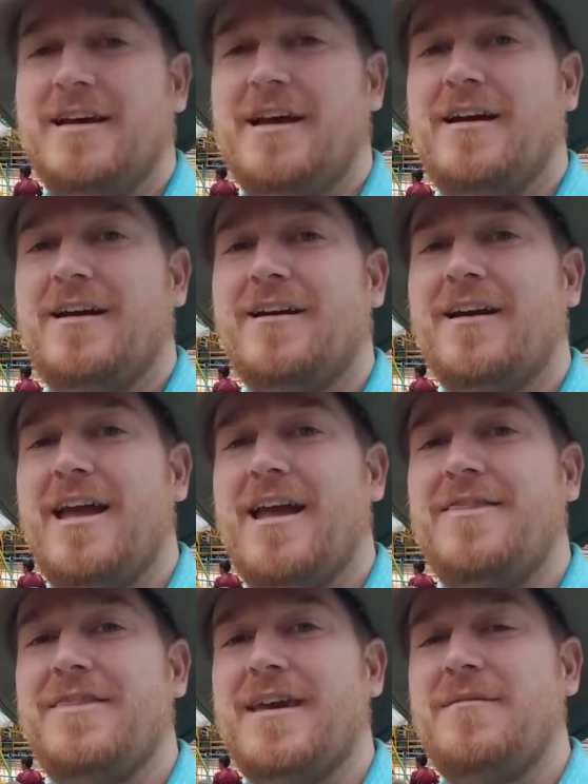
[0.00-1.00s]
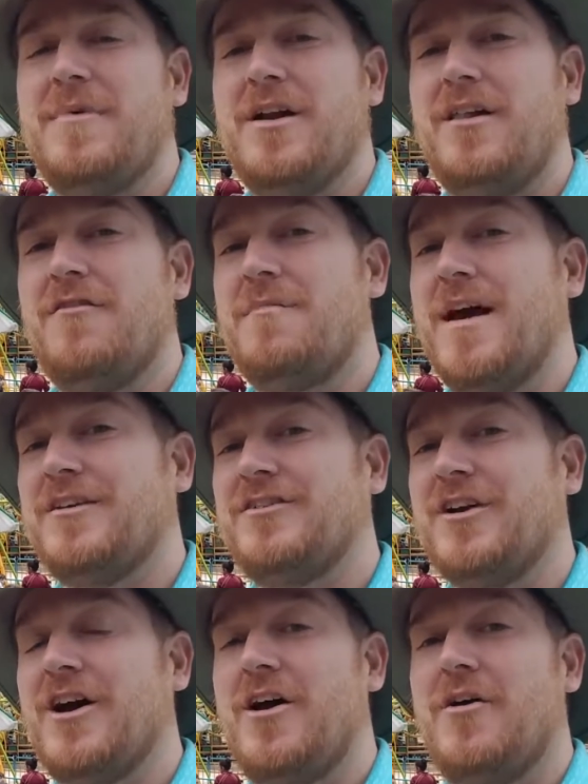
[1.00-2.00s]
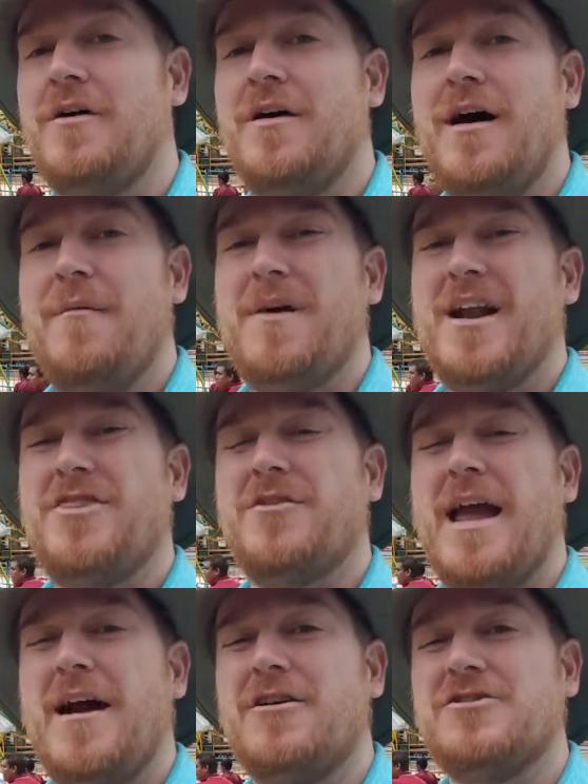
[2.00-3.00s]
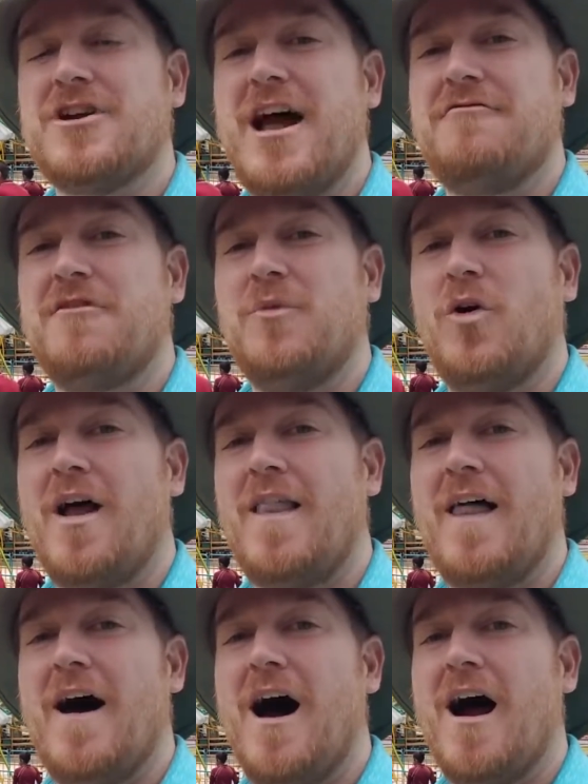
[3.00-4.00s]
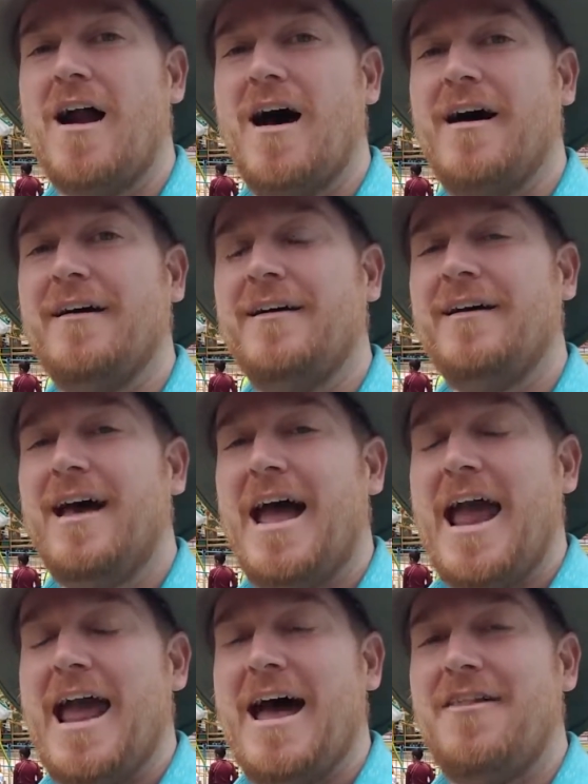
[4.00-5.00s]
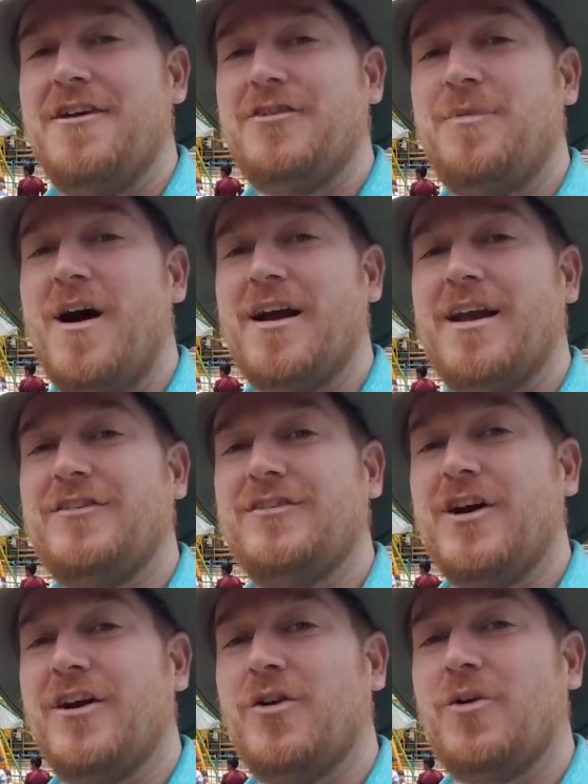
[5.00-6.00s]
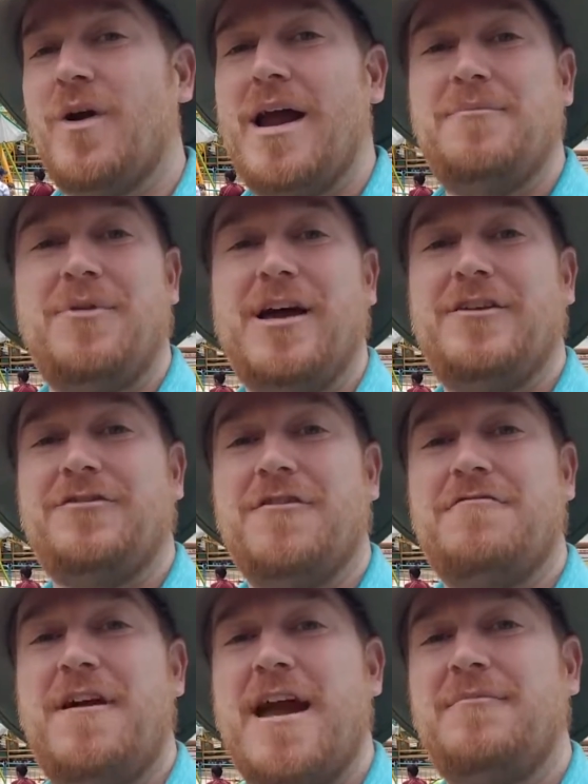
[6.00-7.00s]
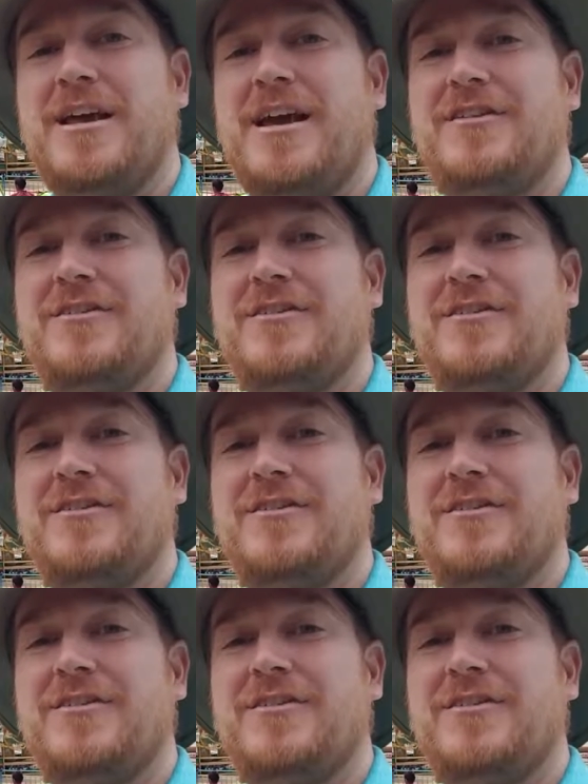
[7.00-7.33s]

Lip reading: here in the middle of Mexico, about a 3-hour drive from Guadalajara. And this park is a great place for families.